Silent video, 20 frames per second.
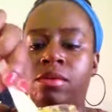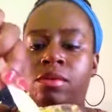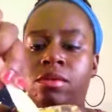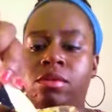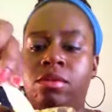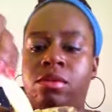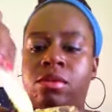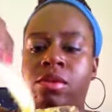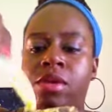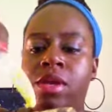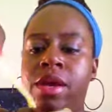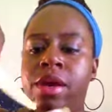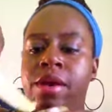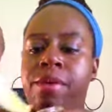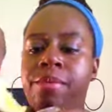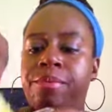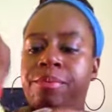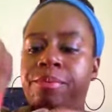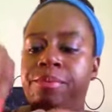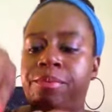So yeah,
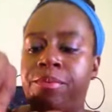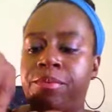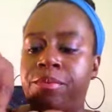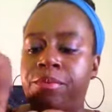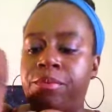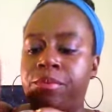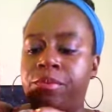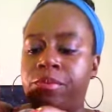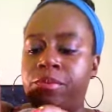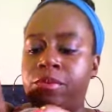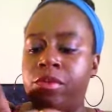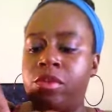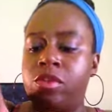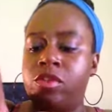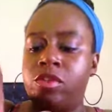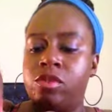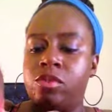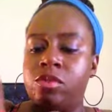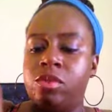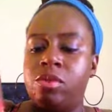
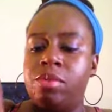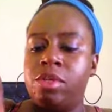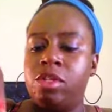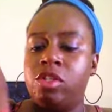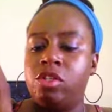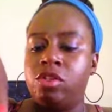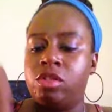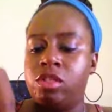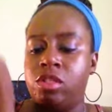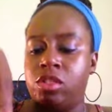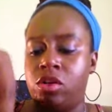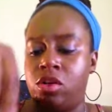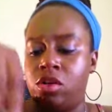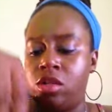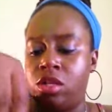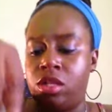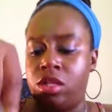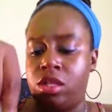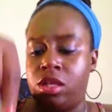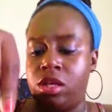just want to make sure it's all
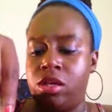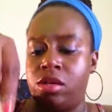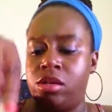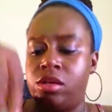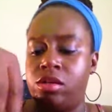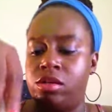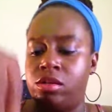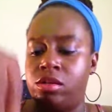in there.